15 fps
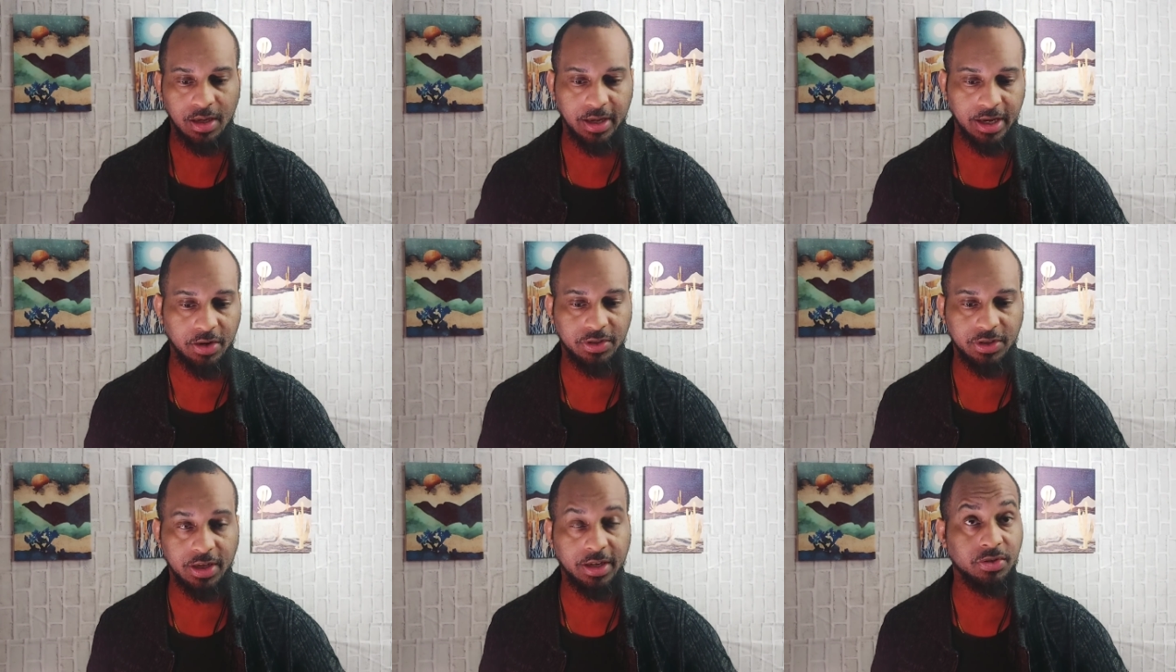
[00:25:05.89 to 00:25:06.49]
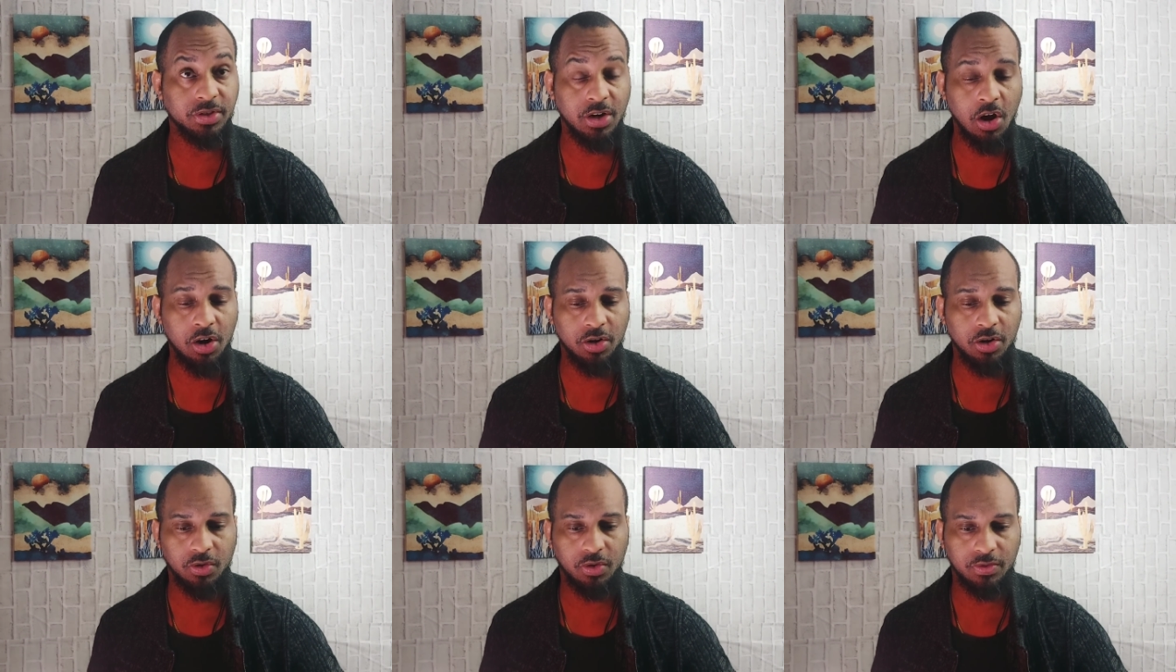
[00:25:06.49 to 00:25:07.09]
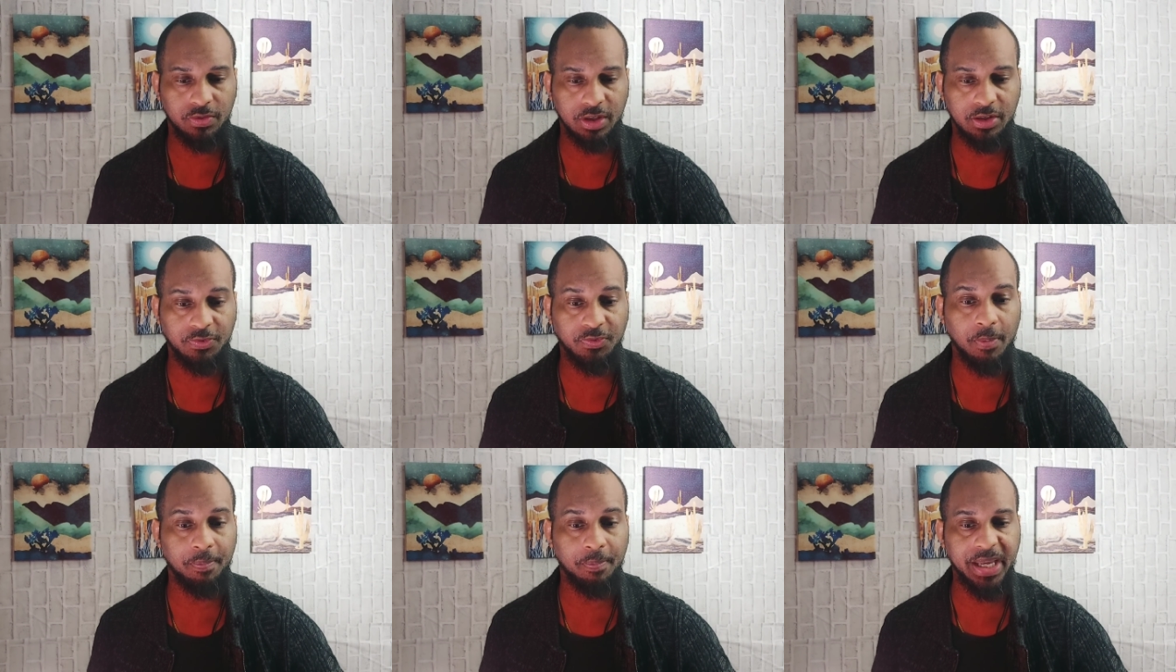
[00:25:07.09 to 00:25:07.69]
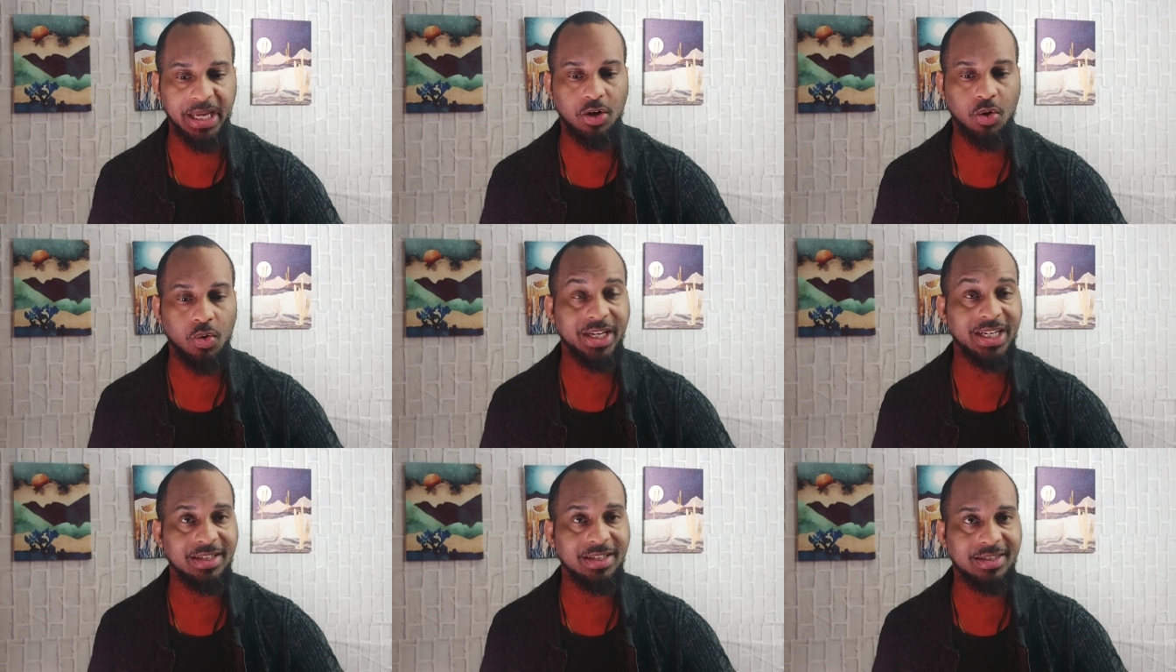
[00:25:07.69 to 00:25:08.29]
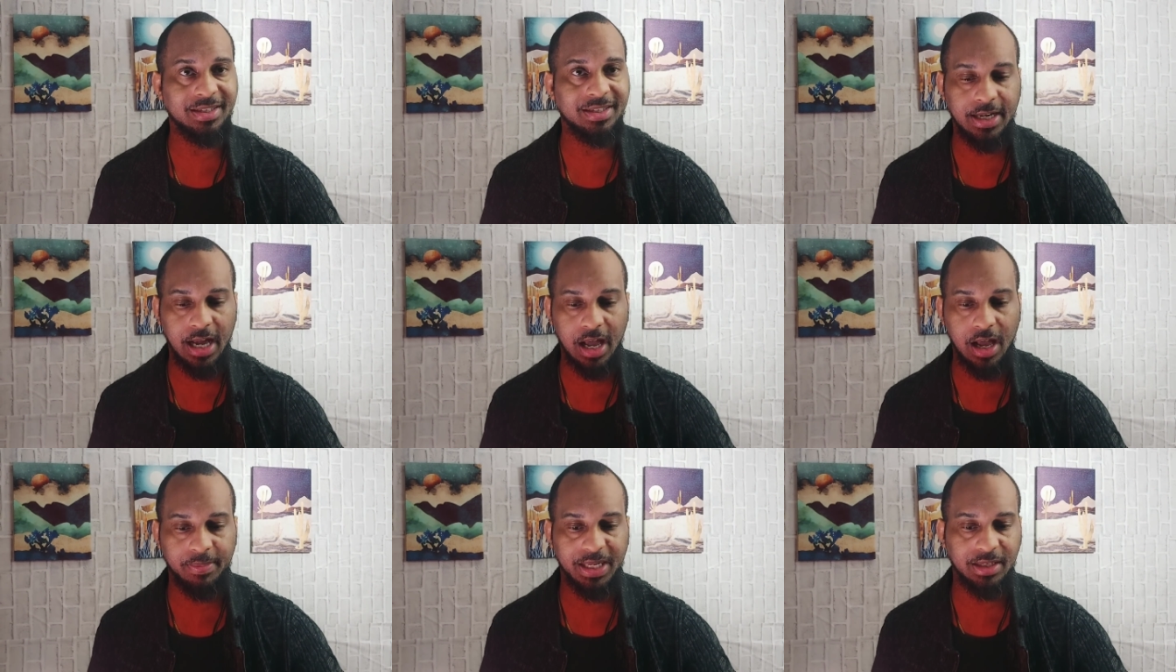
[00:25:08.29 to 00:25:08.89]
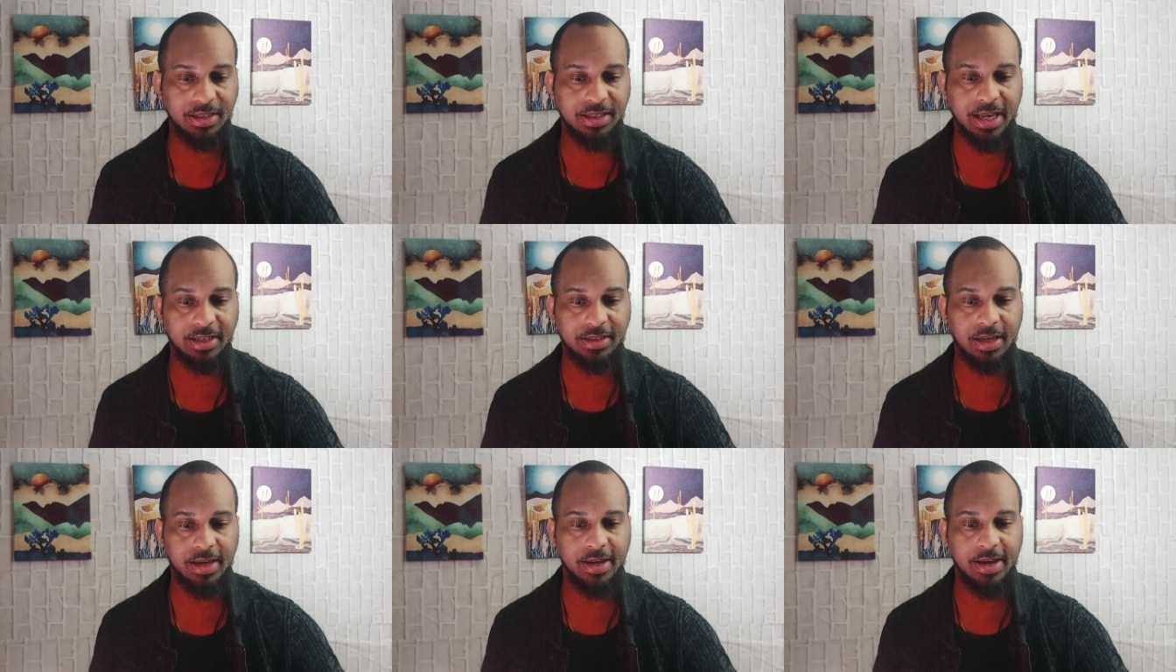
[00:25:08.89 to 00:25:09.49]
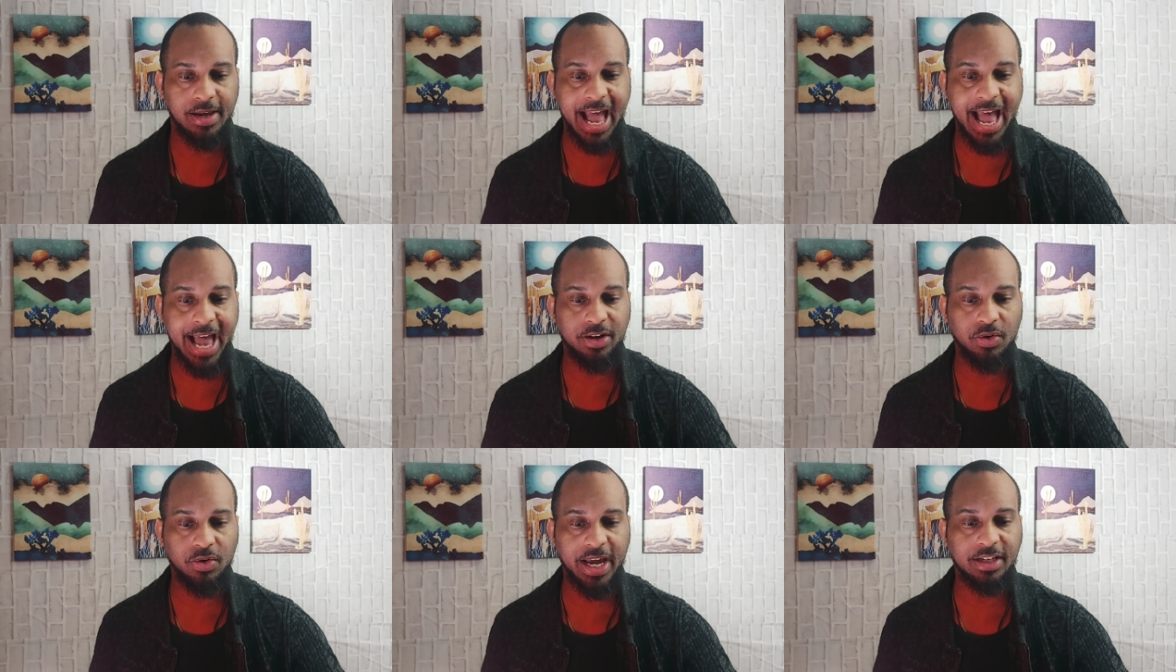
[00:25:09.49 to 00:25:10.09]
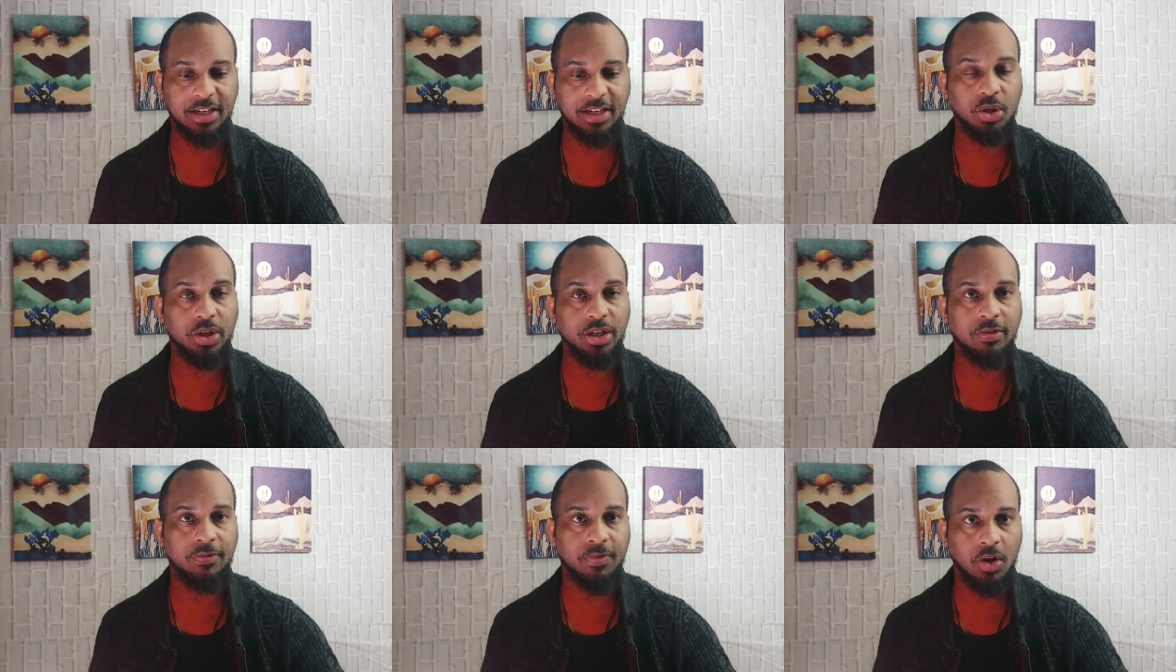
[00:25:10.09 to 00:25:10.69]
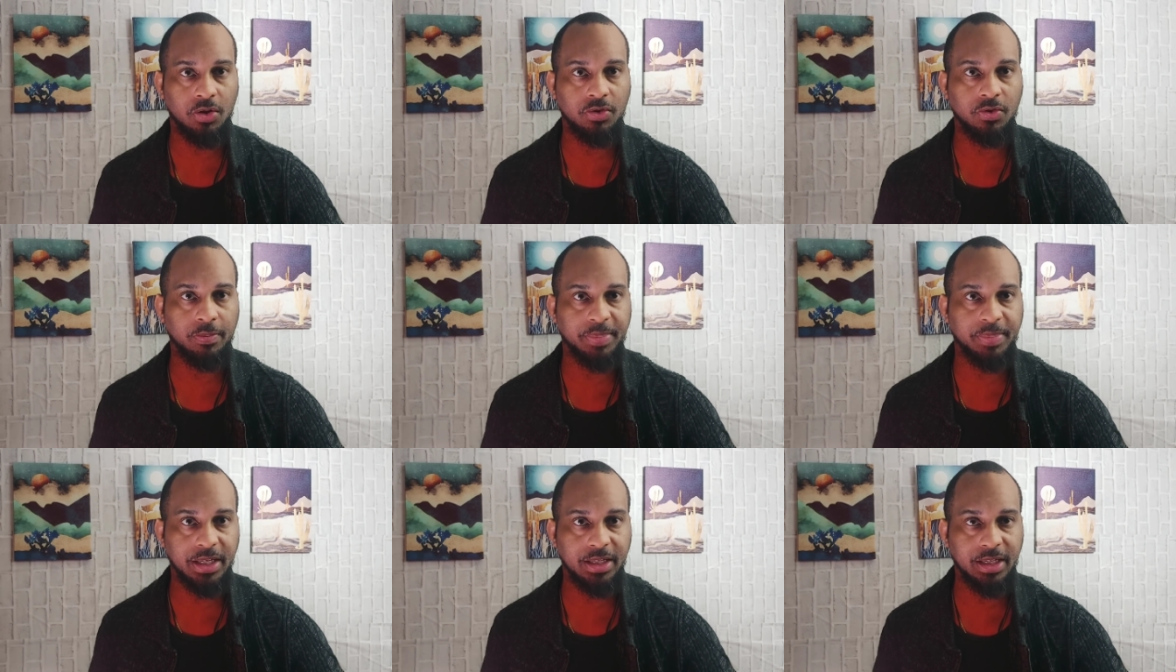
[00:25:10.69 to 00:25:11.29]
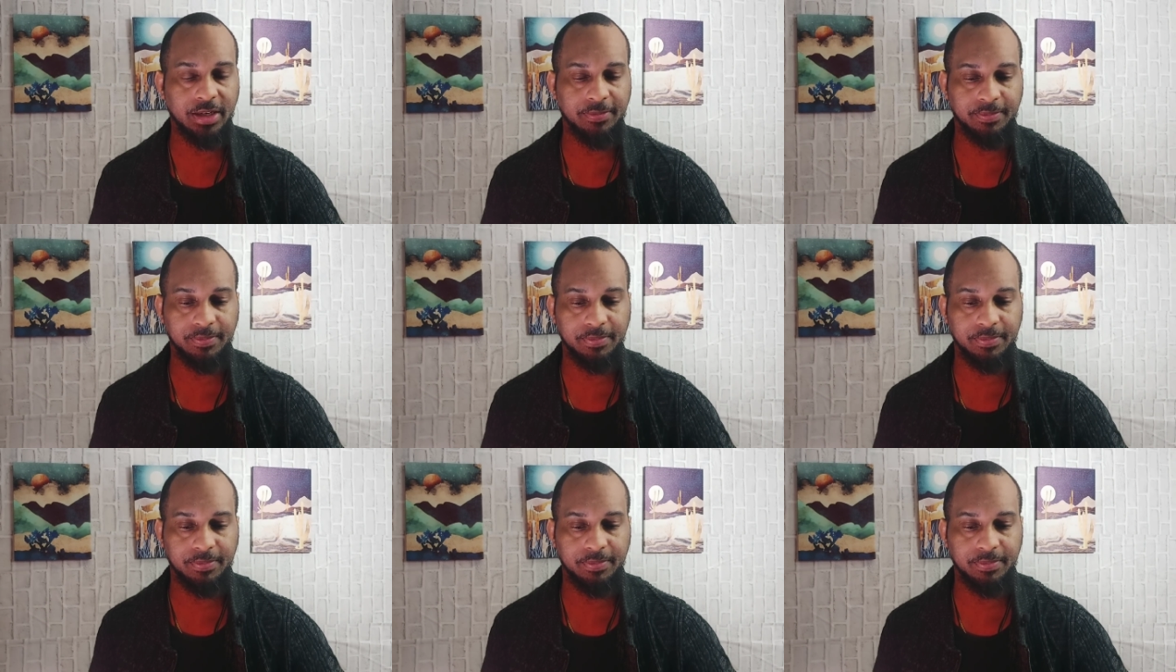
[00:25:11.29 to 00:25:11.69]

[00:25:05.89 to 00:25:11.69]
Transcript: here's, a, here's an article. This is from Bitcoinist dot com, and it says, hacker exploits vulnerability.